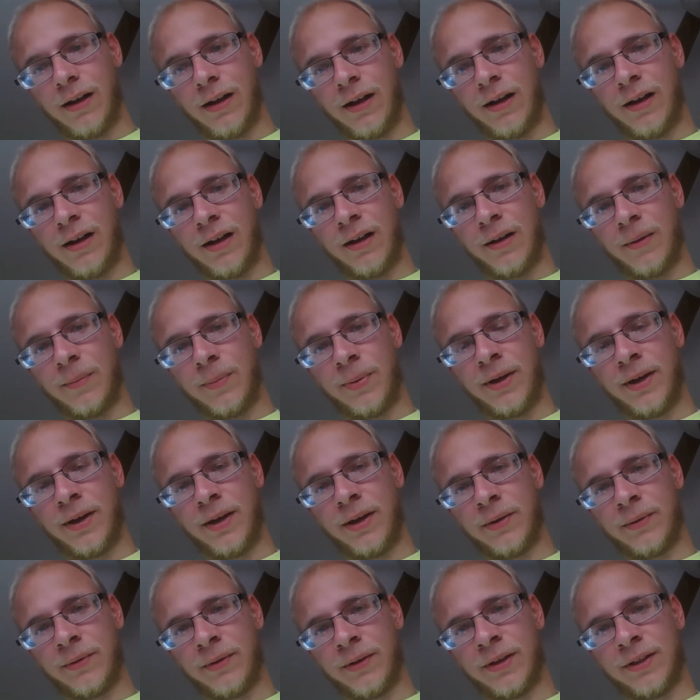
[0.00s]
a
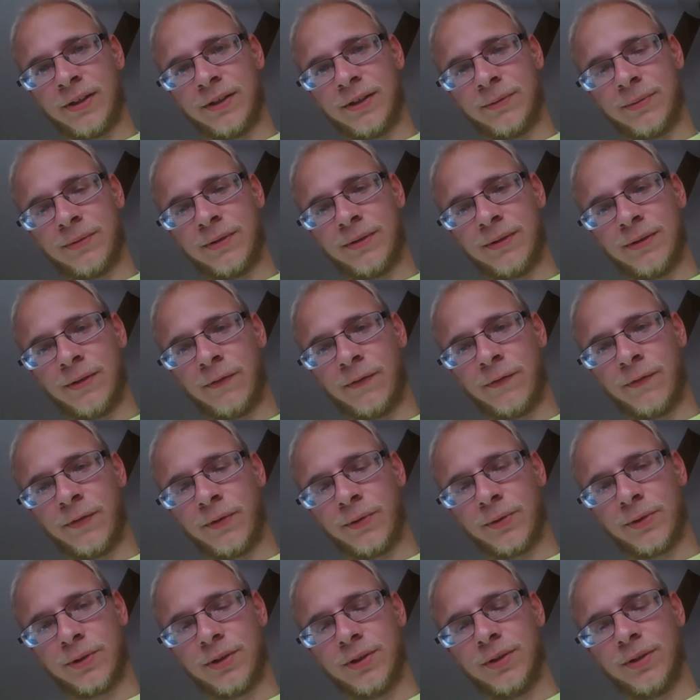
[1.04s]
pay raise within the
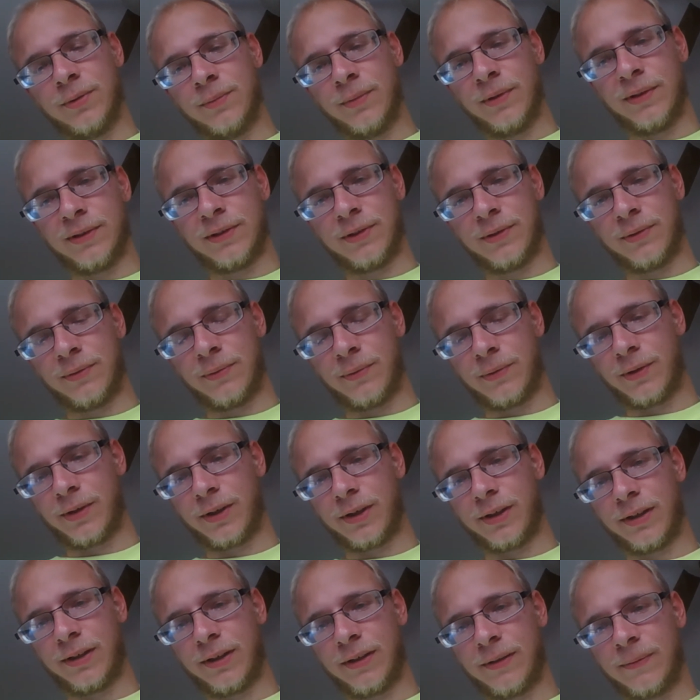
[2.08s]
first 2 months of
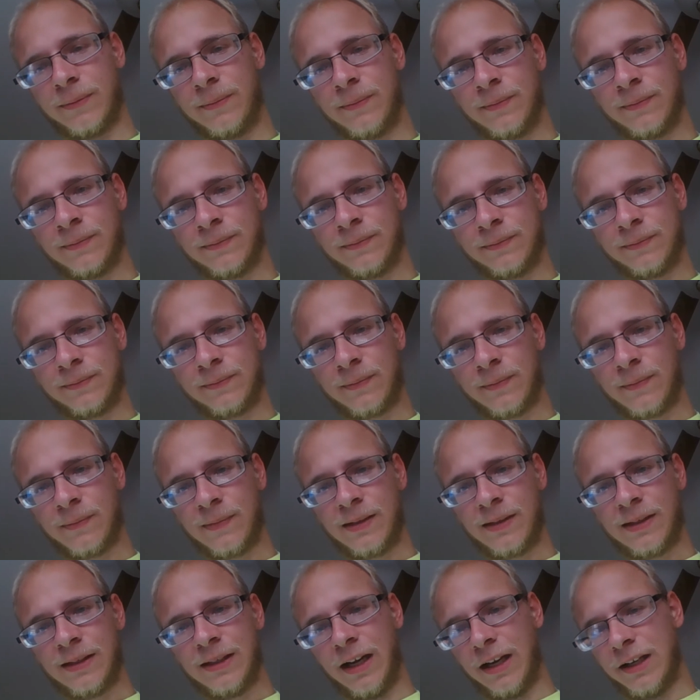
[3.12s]
working.
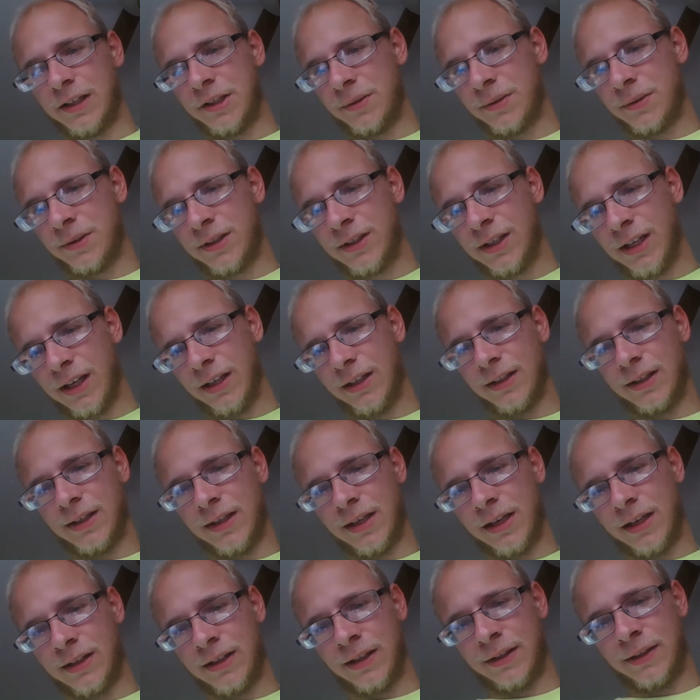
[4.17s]
That you get
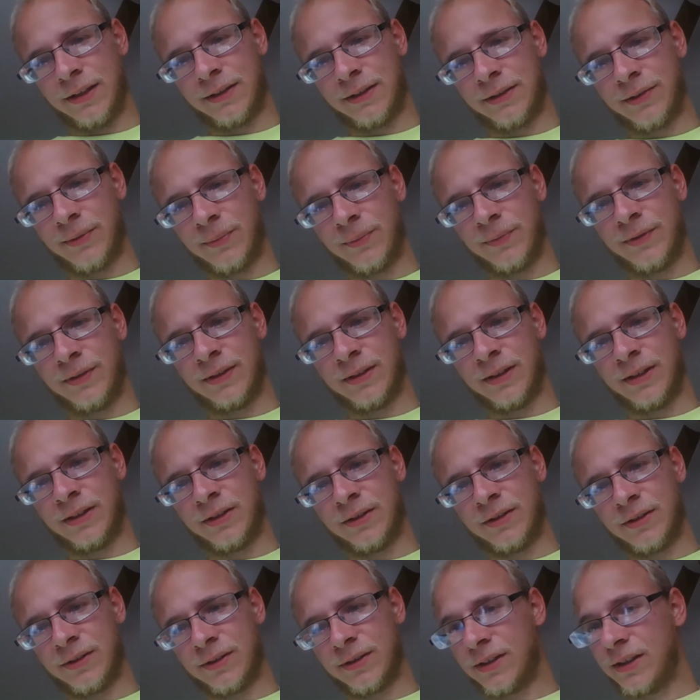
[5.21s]
that's something
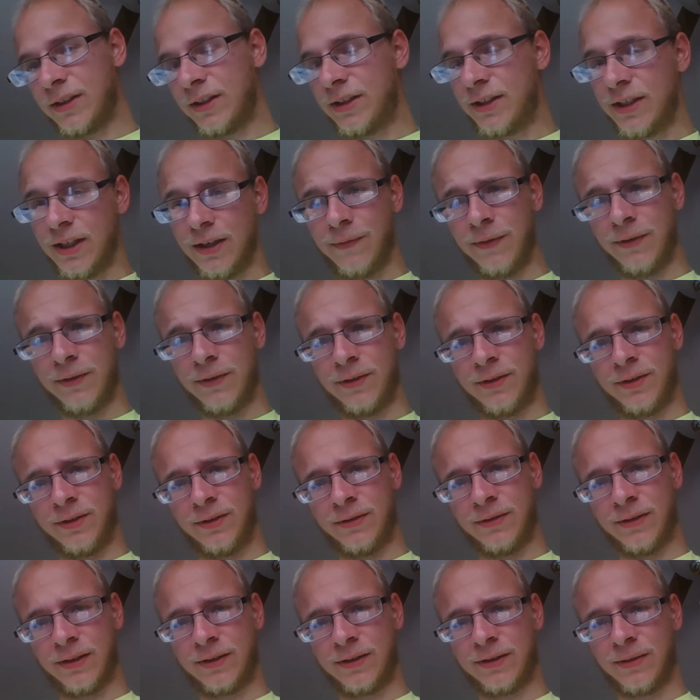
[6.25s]
that's just given to
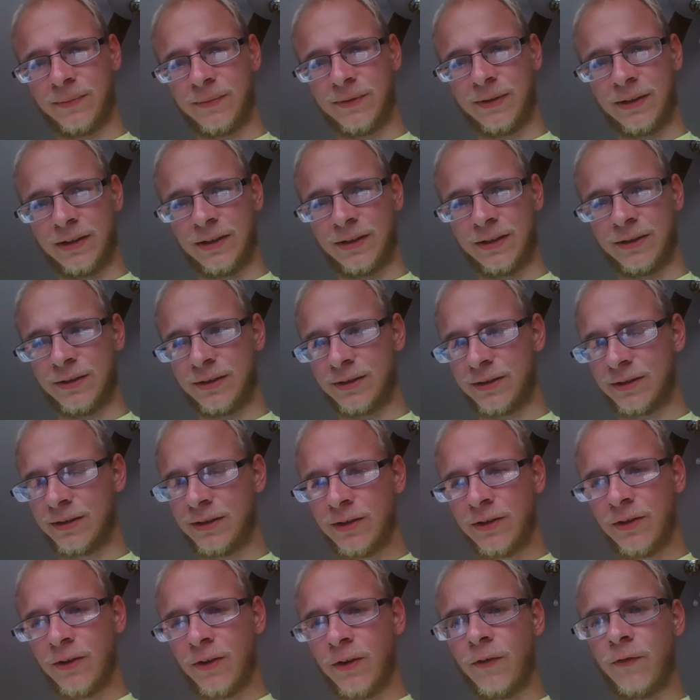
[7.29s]
you. That's something that just
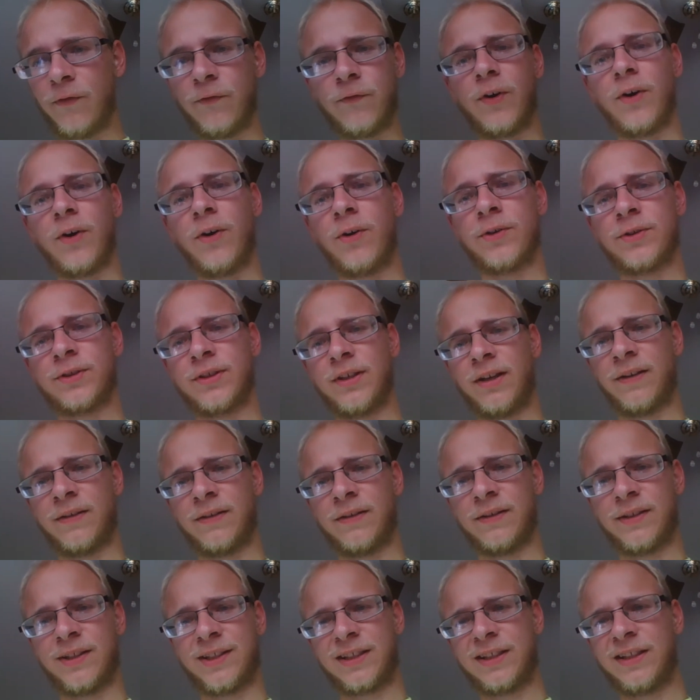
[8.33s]
falls out of
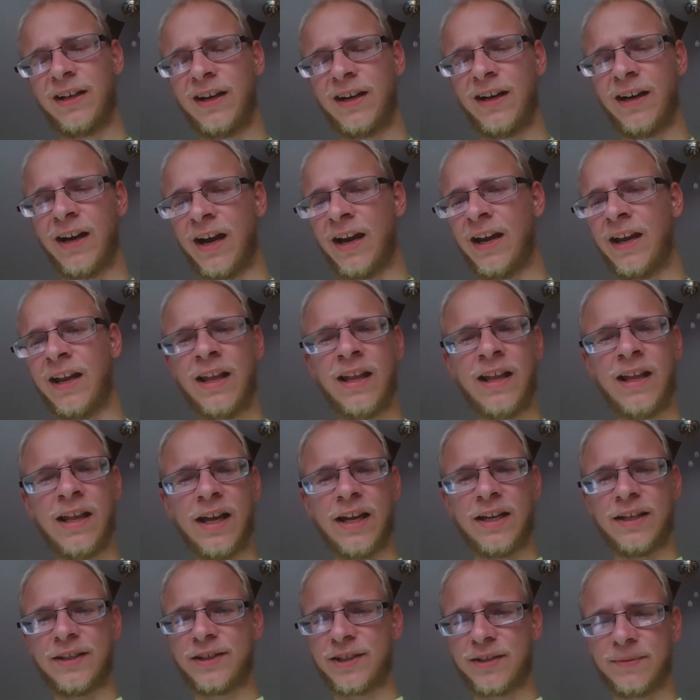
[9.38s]
the sky
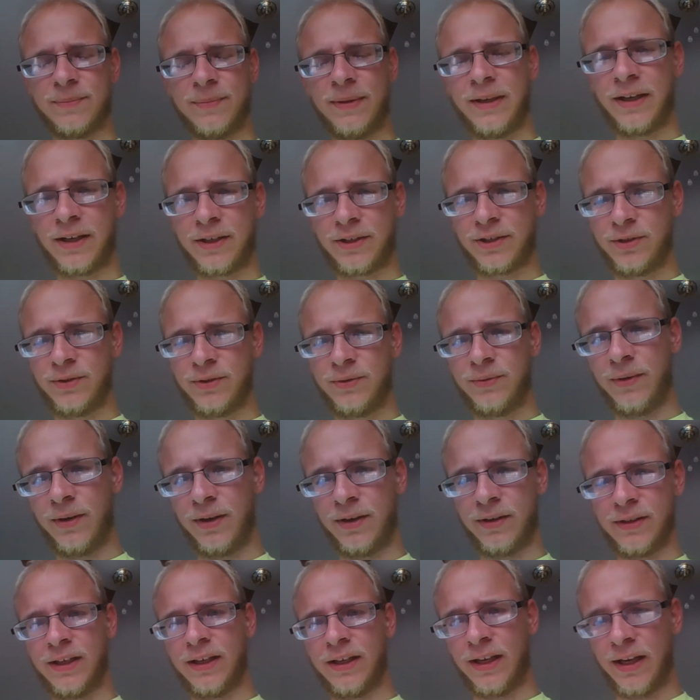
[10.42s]
and smacks you
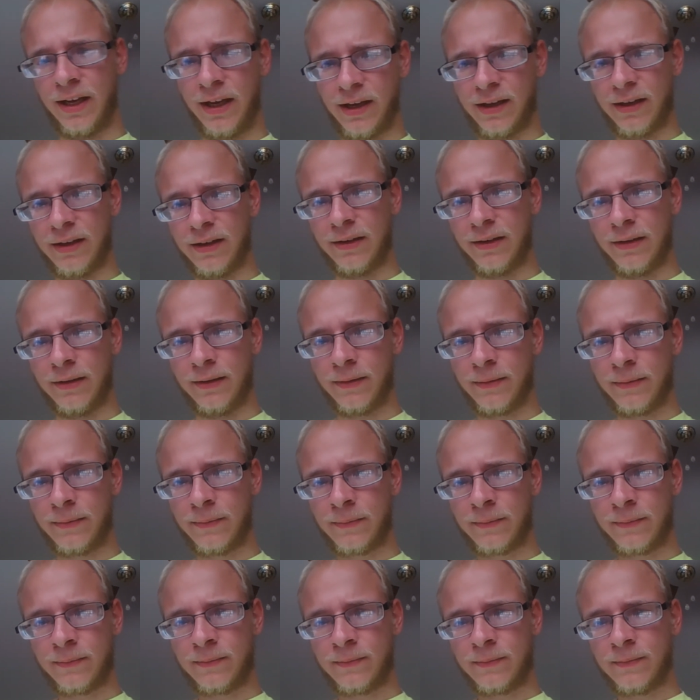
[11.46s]
on the head.
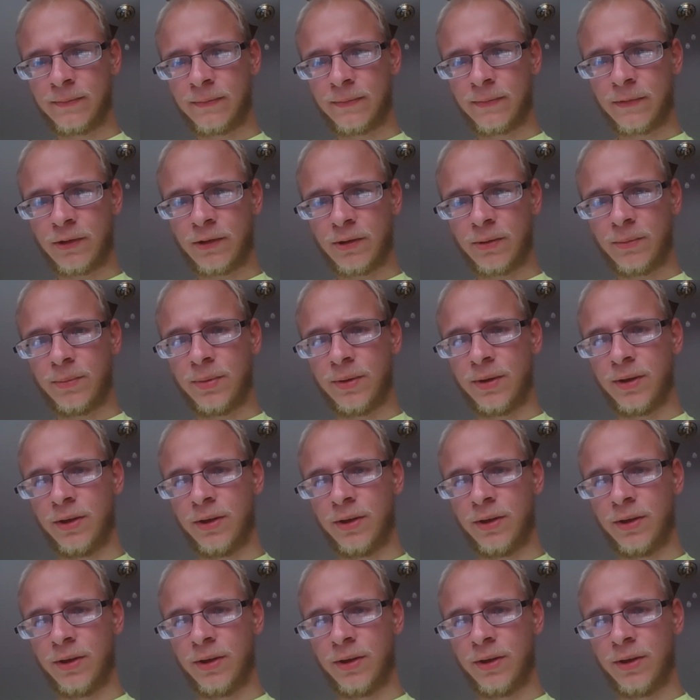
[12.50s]
But